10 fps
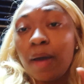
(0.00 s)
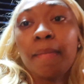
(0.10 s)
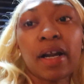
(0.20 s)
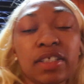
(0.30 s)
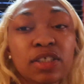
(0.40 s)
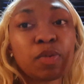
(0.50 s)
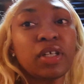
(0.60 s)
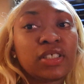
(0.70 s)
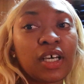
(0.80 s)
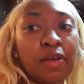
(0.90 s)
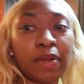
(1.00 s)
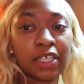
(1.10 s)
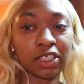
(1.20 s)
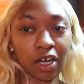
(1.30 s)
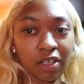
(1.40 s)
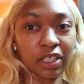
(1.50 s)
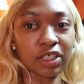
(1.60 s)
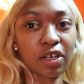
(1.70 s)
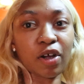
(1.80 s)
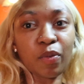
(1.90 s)
But I just wanted to update y'all,
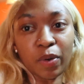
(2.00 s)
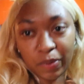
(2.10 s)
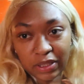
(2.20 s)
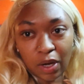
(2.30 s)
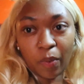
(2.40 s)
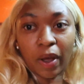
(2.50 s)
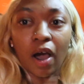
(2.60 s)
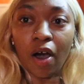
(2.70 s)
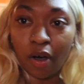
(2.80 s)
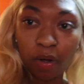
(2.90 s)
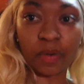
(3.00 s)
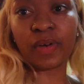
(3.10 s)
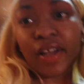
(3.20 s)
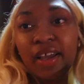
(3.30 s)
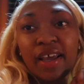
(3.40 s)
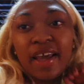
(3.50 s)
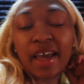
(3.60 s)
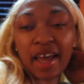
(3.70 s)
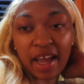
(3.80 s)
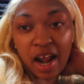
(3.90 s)
let y'all know what was going on,
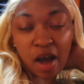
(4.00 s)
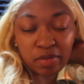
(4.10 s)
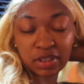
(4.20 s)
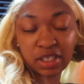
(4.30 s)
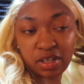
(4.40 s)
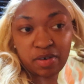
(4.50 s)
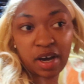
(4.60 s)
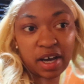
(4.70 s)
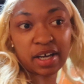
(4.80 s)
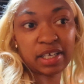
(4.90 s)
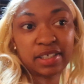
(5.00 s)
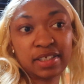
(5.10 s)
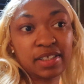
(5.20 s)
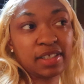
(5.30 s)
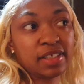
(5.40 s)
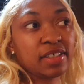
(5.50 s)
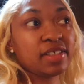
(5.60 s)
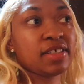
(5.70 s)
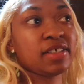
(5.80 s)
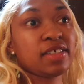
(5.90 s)
and I will see you guys
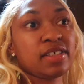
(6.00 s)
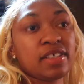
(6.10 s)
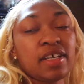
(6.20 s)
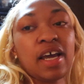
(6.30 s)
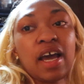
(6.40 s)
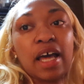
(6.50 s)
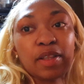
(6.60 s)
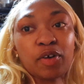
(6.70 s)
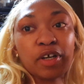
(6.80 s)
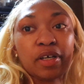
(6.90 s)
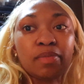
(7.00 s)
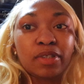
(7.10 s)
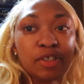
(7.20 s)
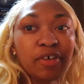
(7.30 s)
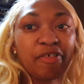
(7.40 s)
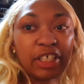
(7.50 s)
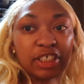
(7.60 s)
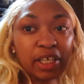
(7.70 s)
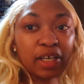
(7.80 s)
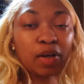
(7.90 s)
at the crib to do a fit
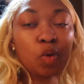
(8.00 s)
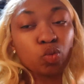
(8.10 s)
check.